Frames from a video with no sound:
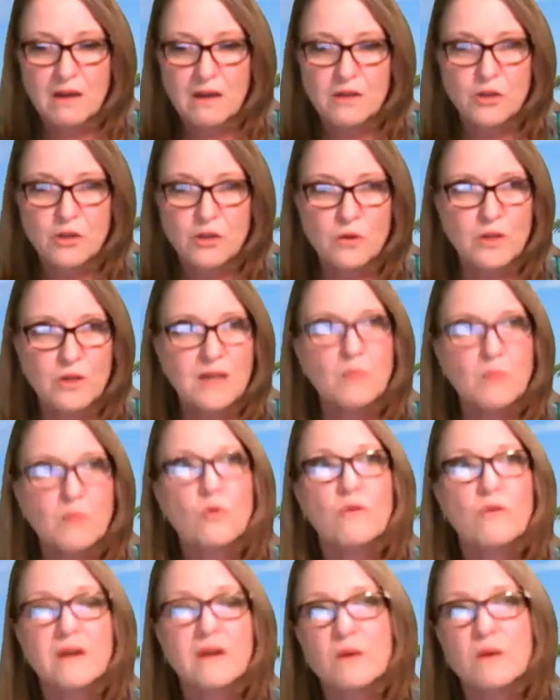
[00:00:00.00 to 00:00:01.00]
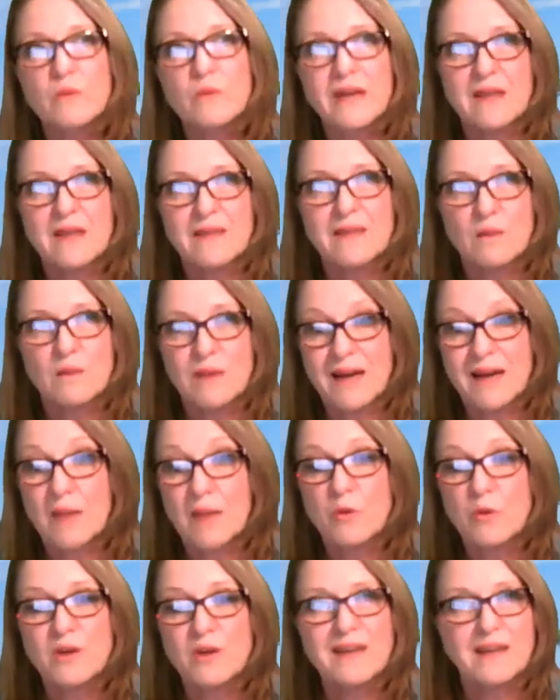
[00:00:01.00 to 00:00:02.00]
you're earning more in a week than what
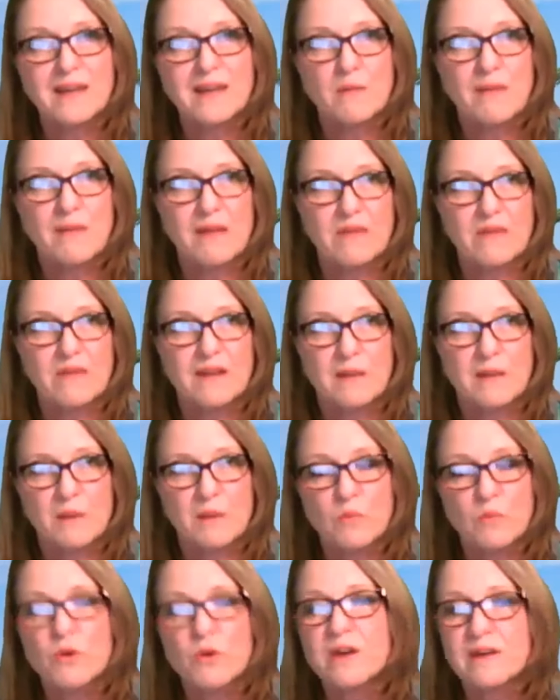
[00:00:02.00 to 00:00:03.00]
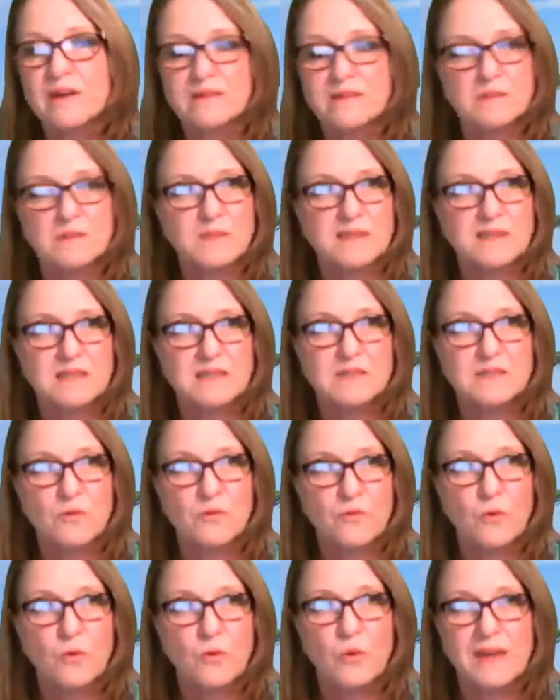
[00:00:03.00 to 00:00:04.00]
I'm earning in a month. And I've been working this business
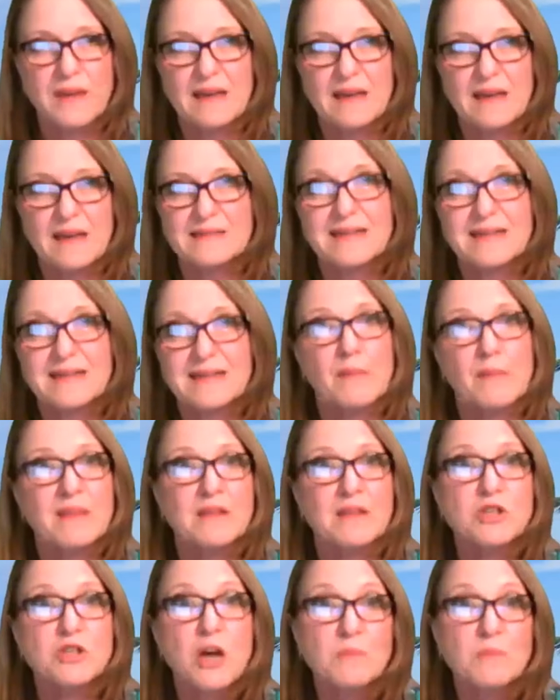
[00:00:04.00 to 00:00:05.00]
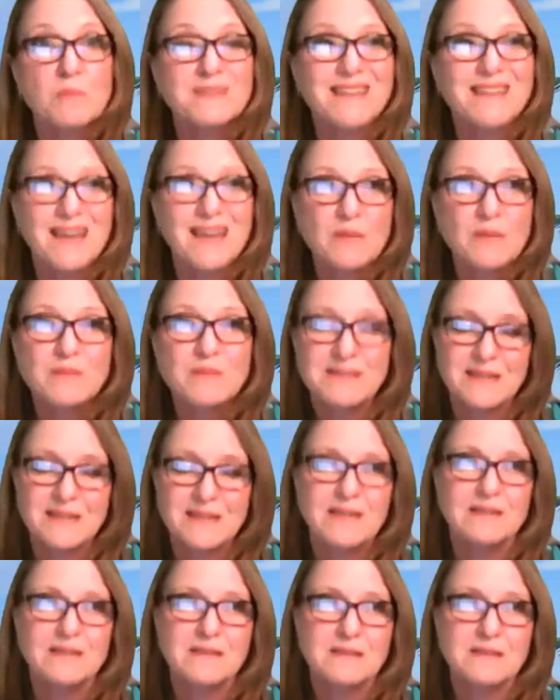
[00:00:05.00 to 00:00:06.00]
for 4 years. And I'm in the top 10%
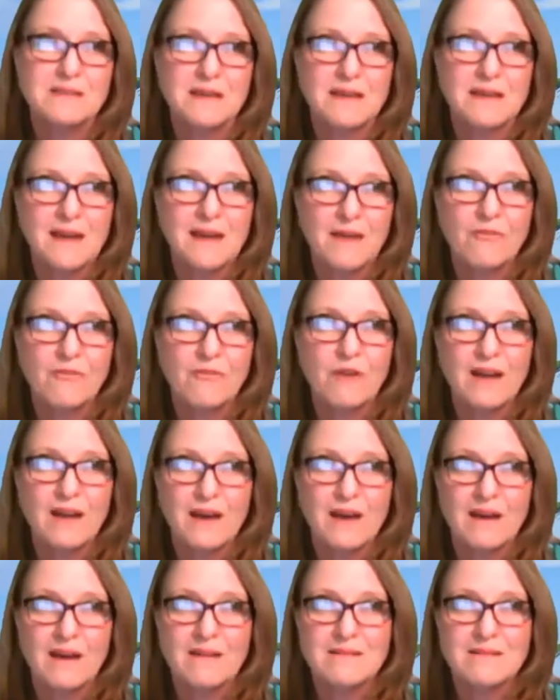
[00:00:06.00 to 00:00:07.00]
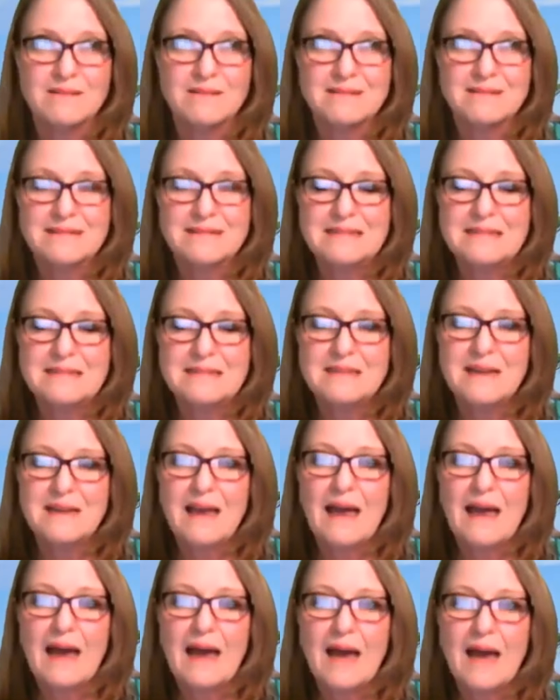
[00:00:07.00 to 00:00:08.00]
in Africa.
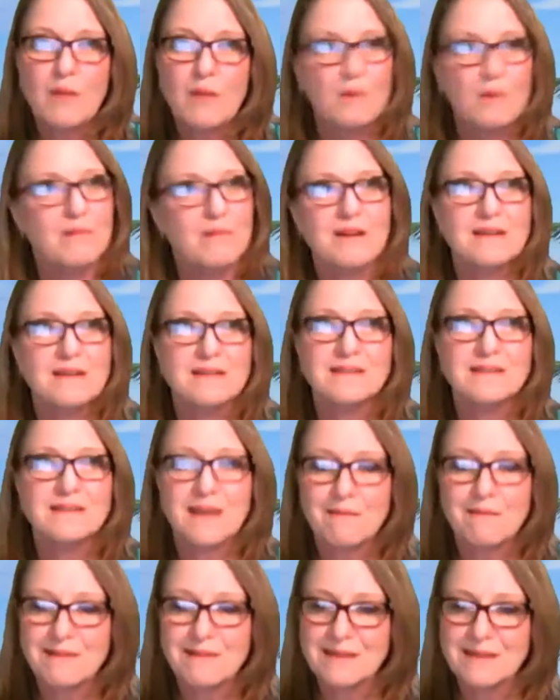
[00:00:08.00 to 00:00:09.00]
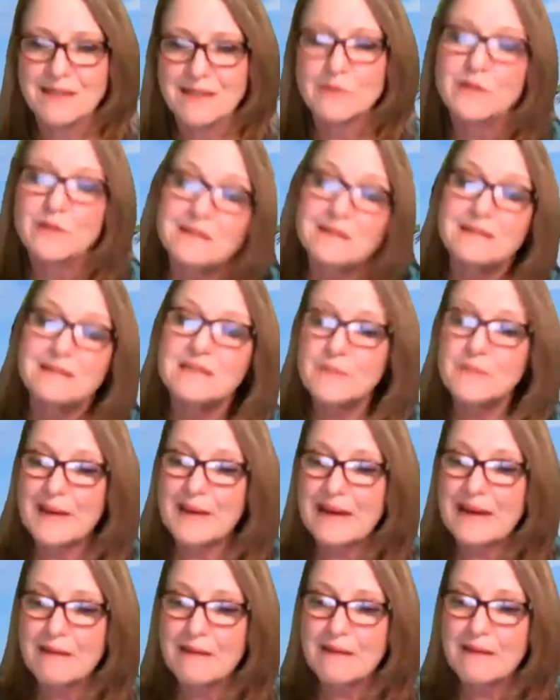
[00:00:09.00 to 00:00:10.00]
I'm not going to say what network it is, but
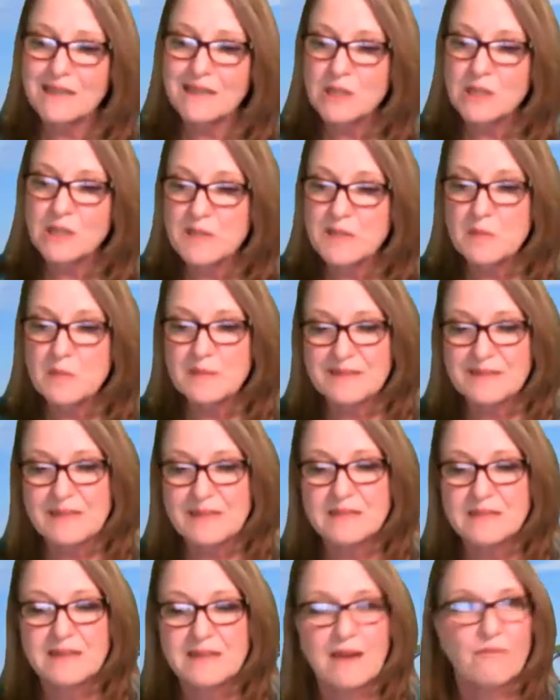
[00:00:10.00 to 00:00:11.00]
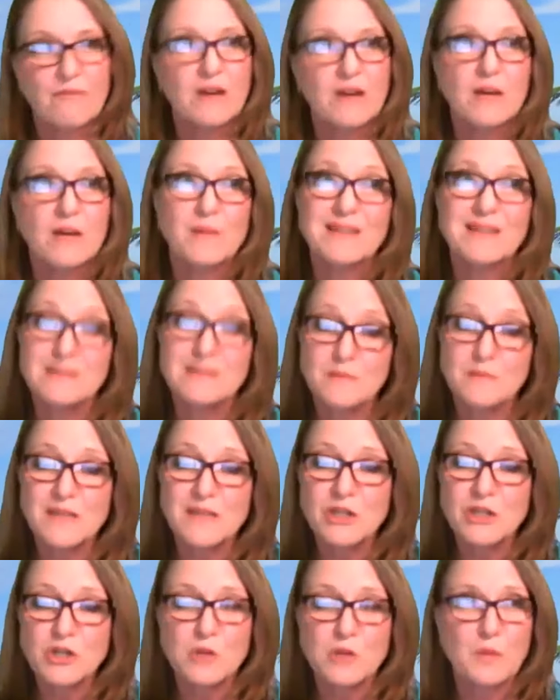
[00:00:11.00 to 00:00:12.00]
anyway, top 10% in Africa, but it's a
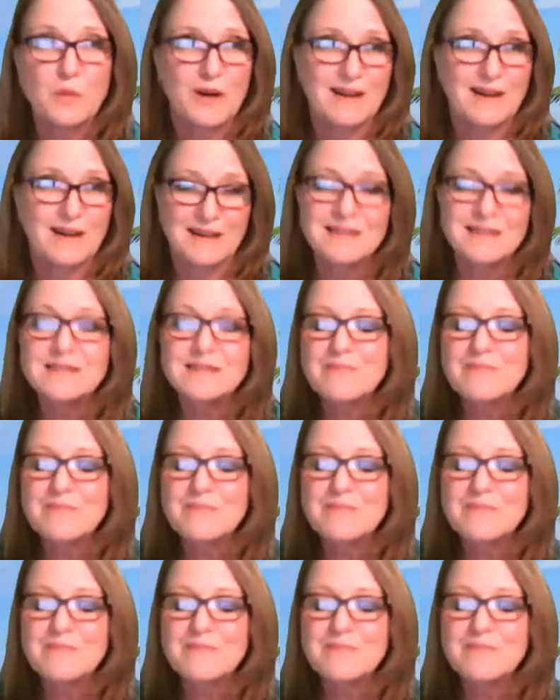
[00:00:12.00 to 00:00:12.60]
Me Too product.